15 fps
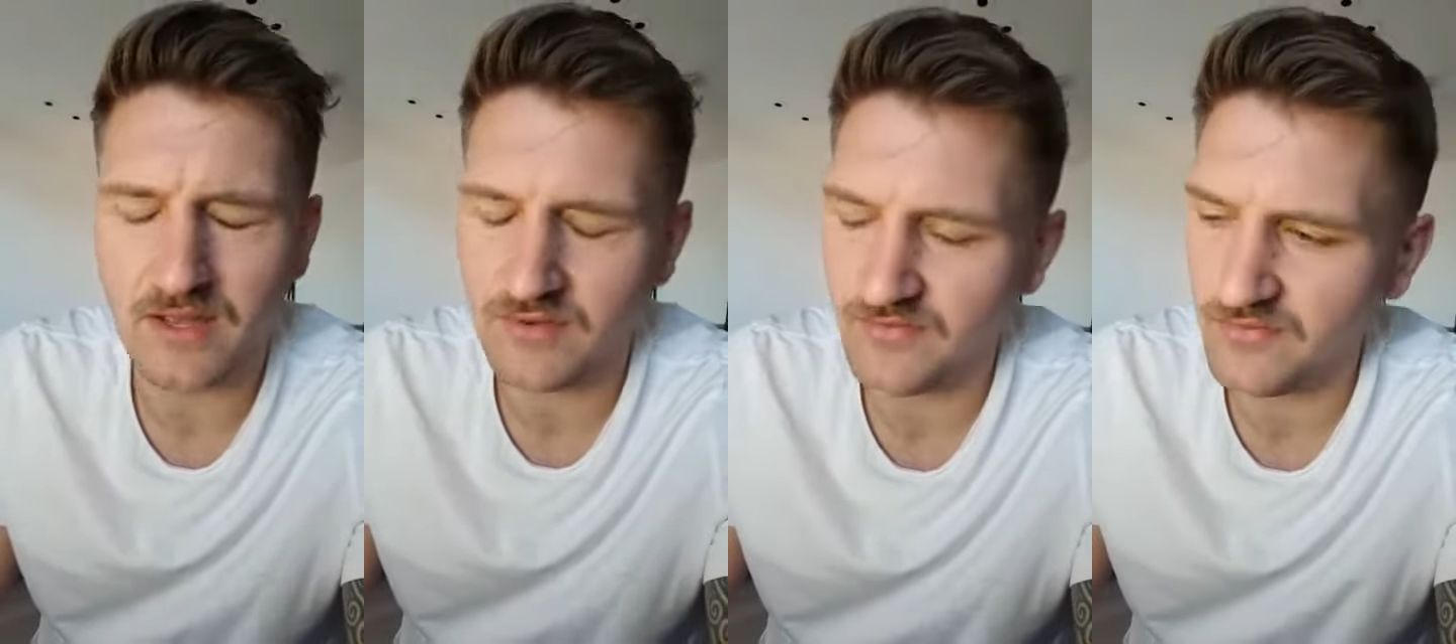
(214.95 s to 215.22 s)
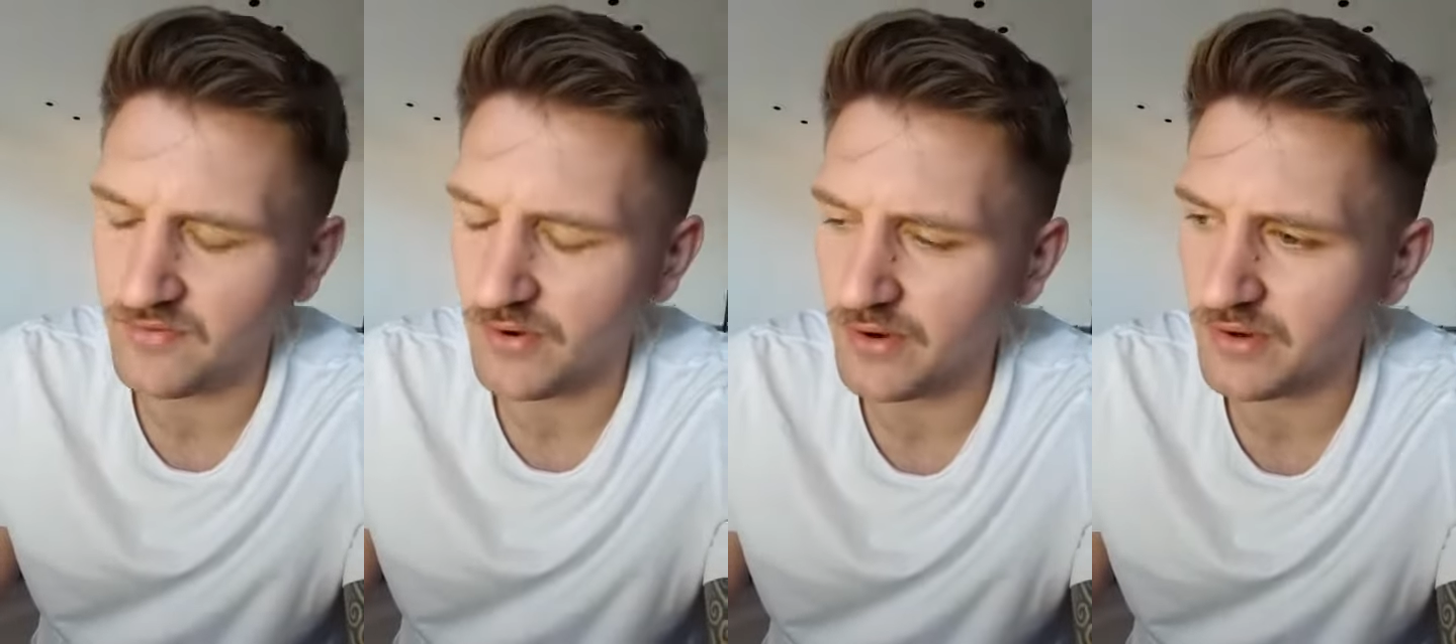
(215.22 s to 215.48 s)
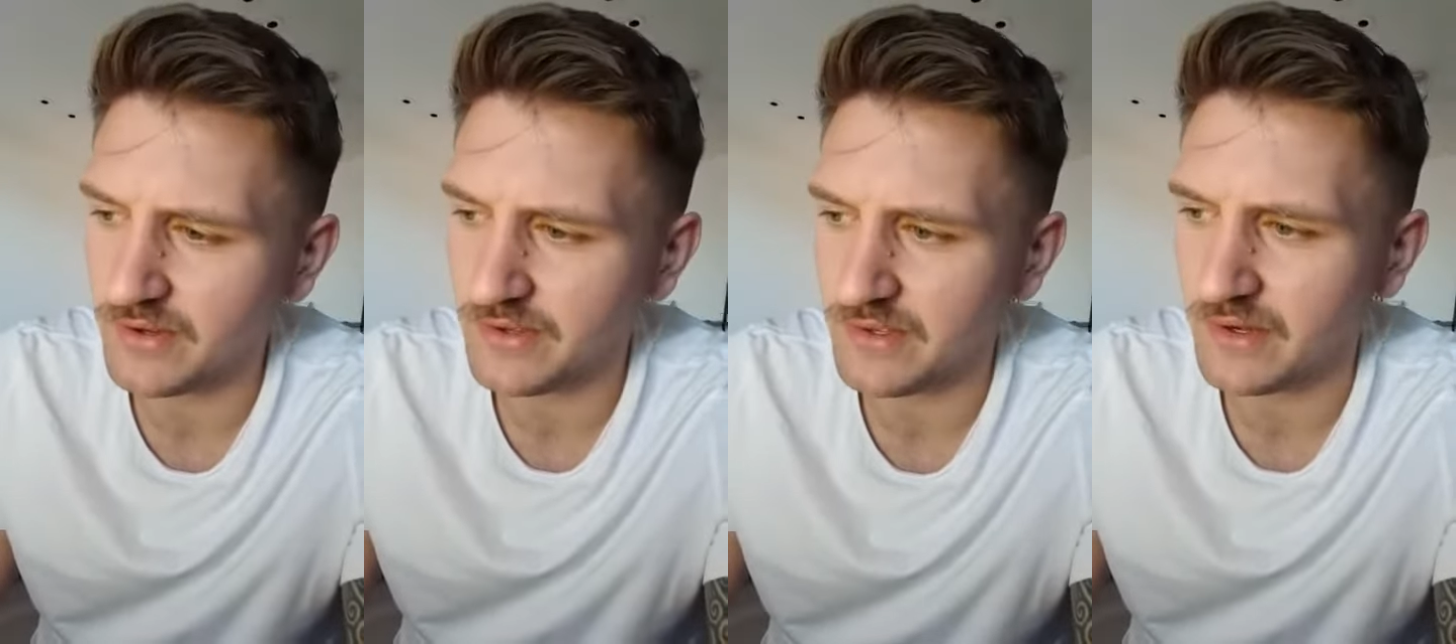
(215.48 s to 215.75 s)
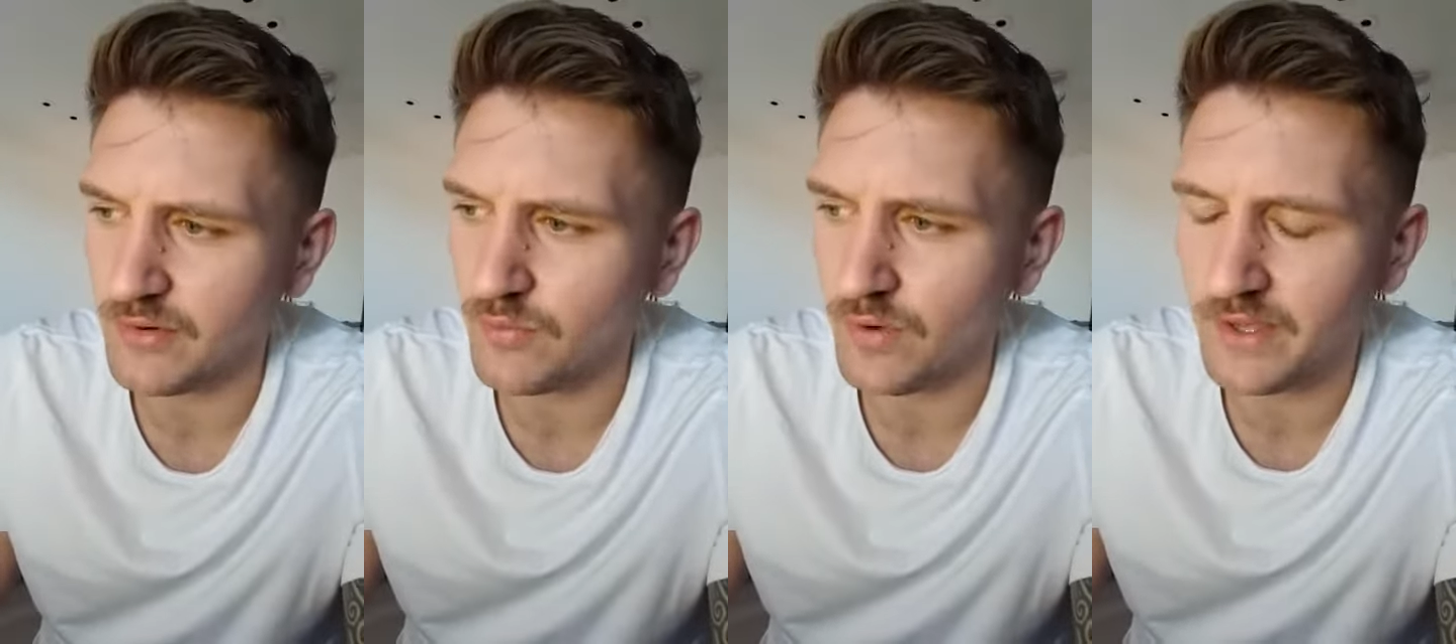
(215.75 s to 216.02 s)
fuck, you
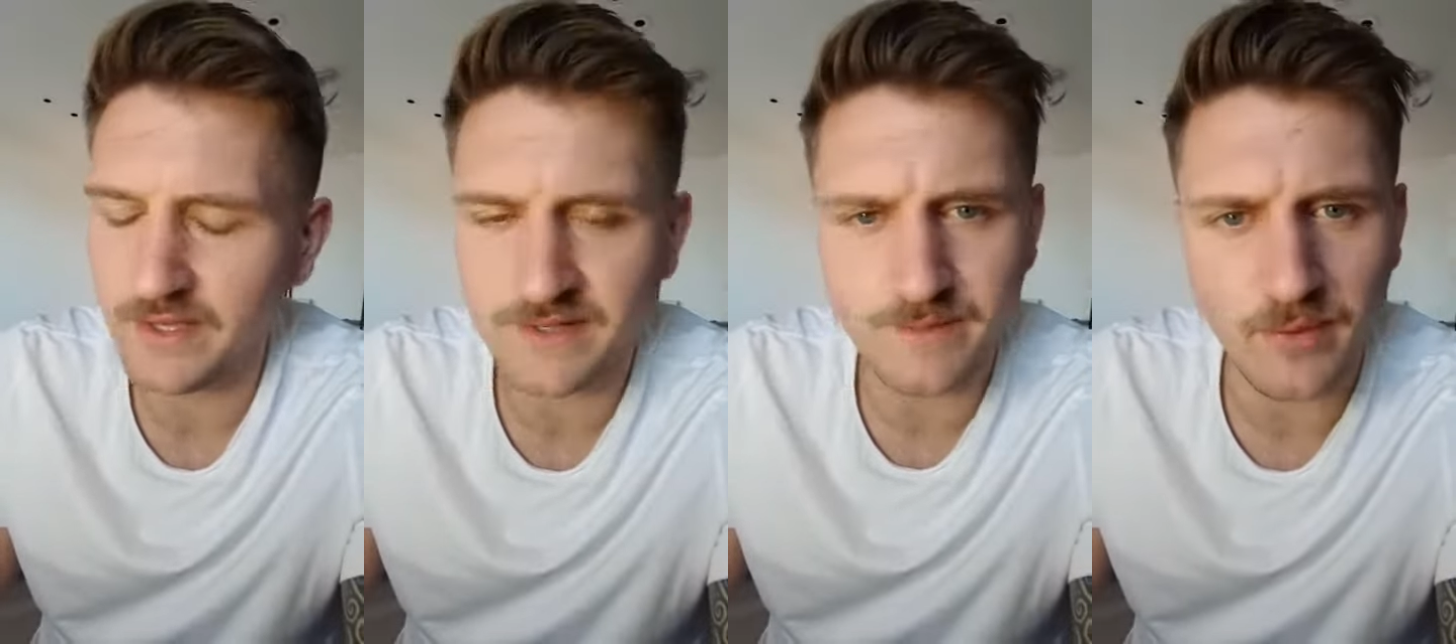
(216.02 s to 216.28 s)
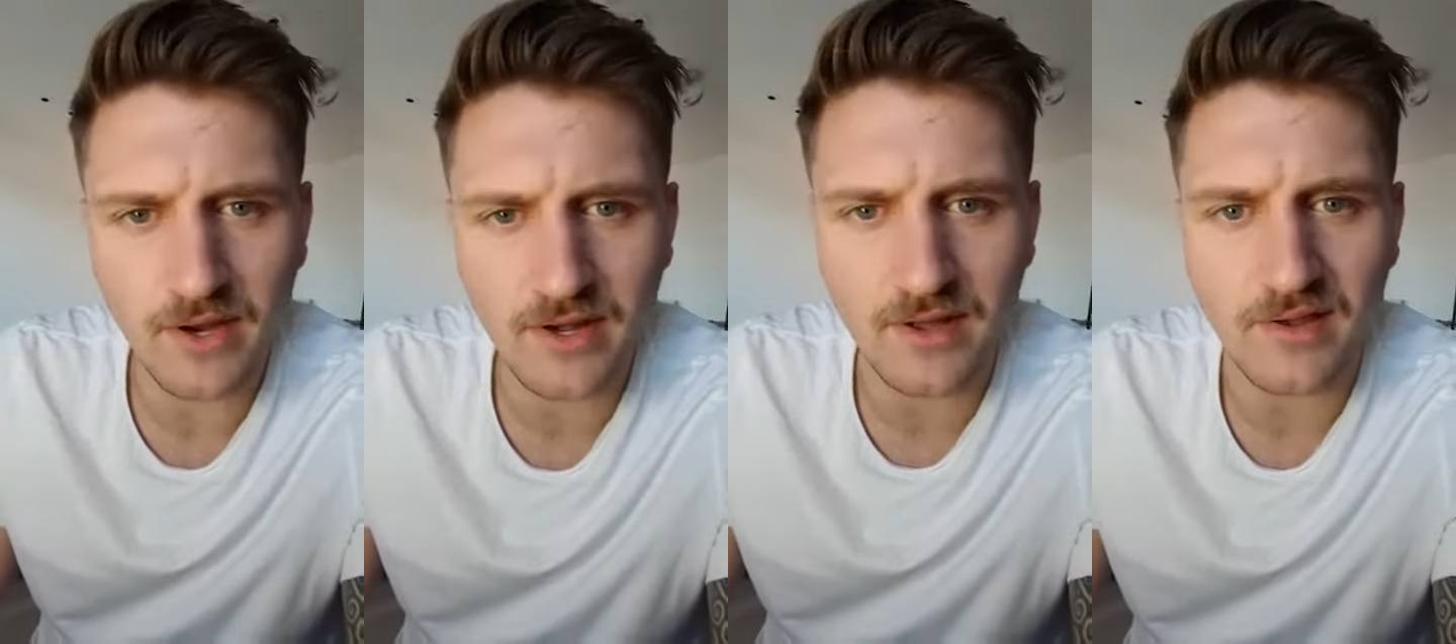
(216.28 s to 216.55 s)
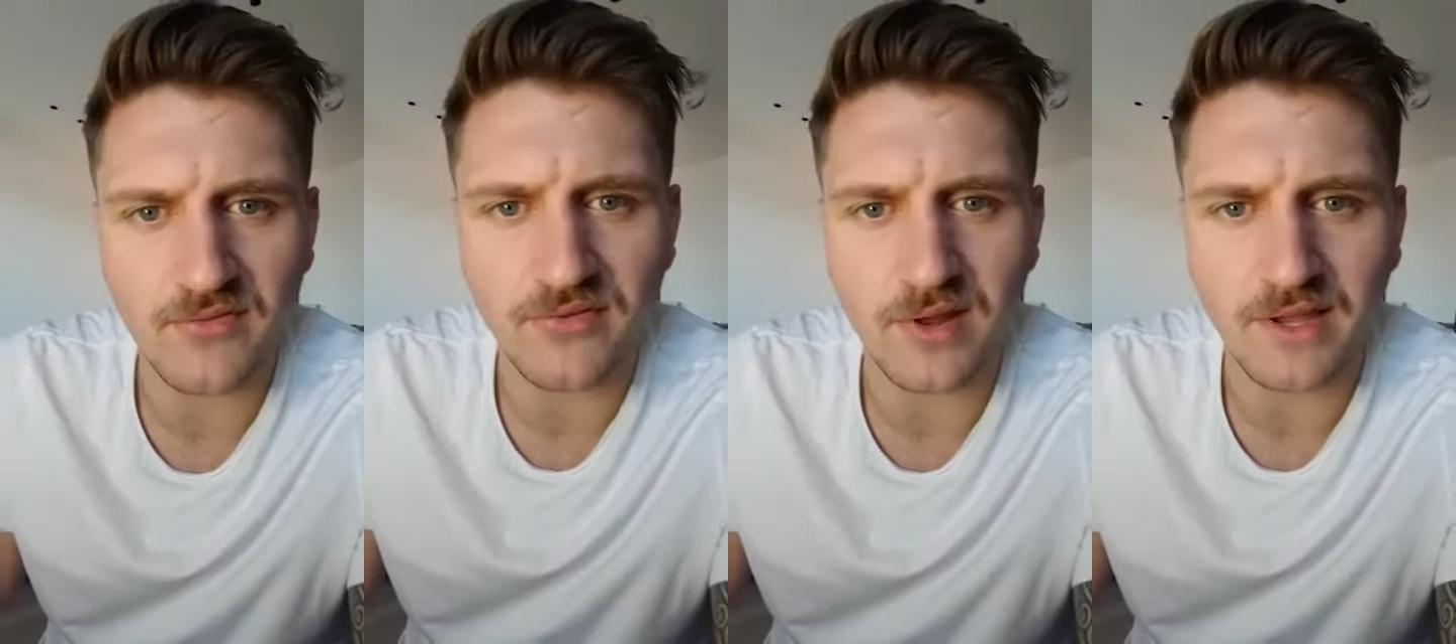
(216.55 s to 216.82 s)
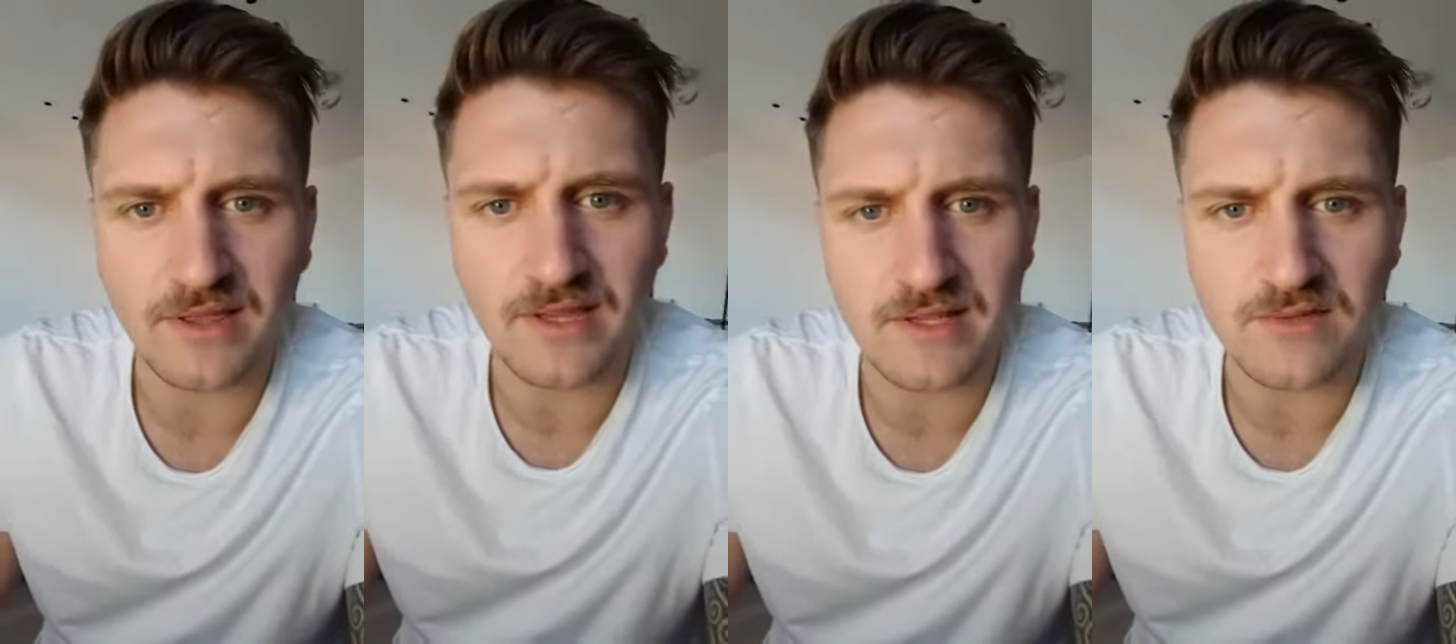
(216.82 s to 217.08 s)
know, why is my life
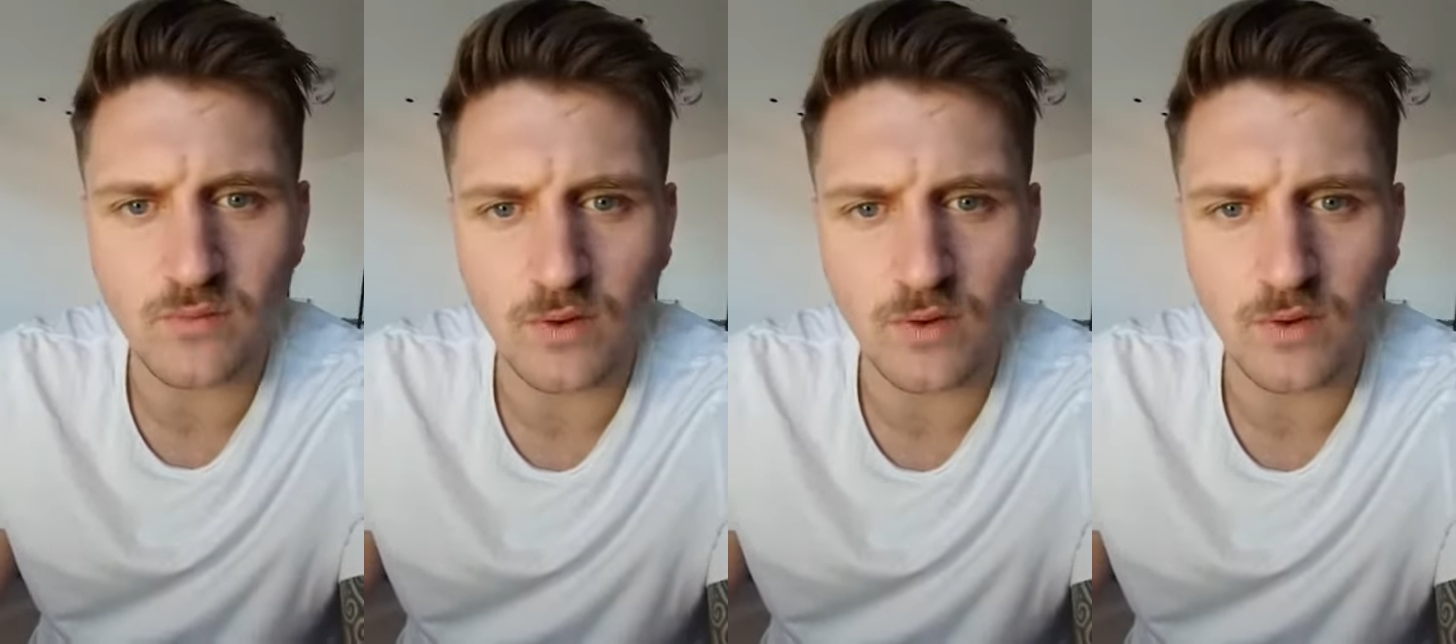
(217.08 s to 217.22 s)
like this?